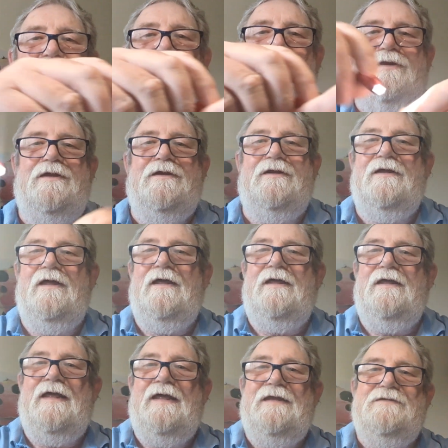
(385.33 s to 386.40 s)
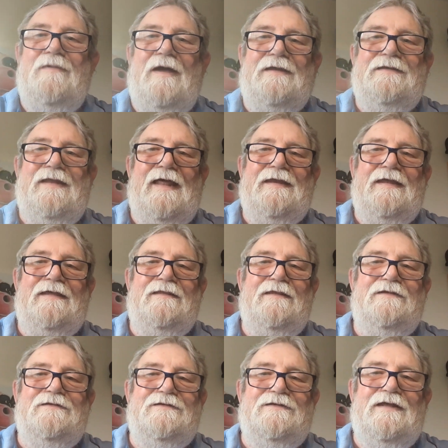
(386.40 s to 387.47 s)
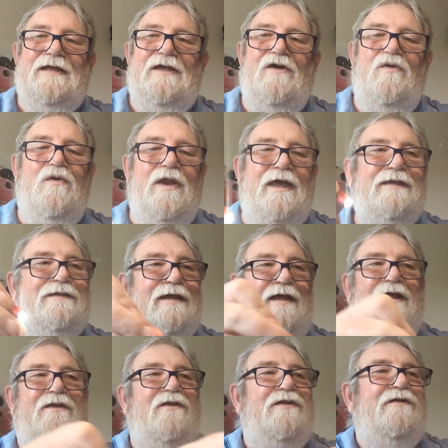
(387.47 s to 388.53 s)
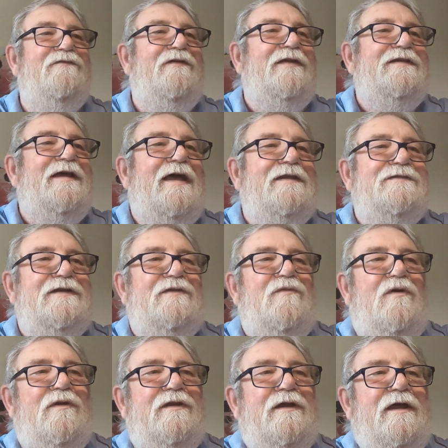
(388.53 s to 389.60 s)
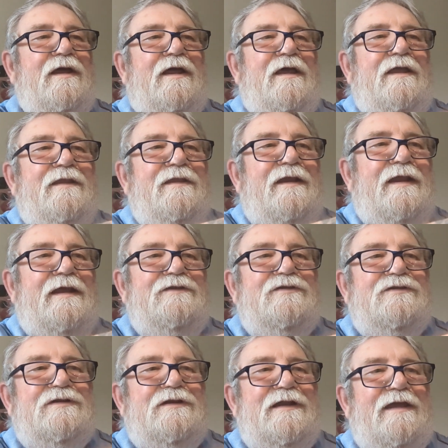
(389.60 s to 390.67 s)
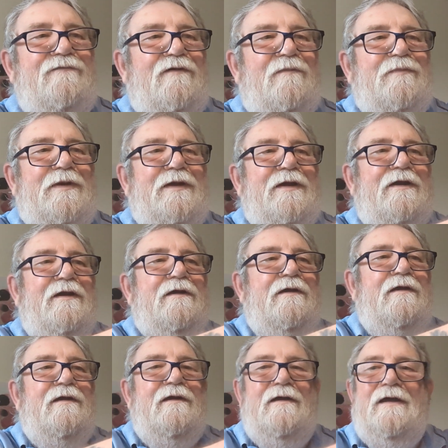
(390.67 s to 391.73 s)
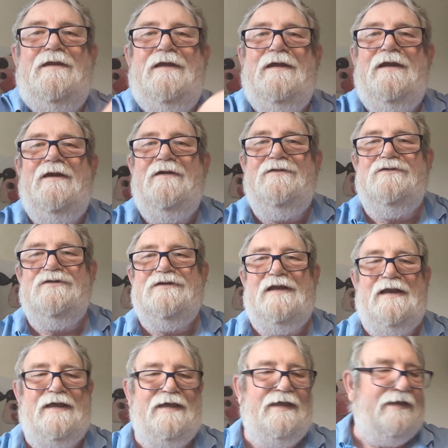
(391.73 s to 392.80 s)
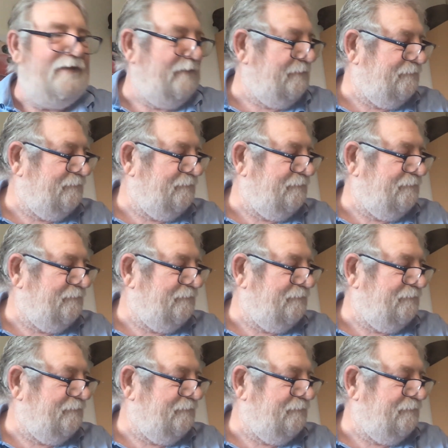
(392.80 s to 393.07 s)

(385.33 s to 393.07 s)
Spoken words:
one that is magnetic. This is the Olight, another fantastic one that I just leave up here and you can hear it just click in.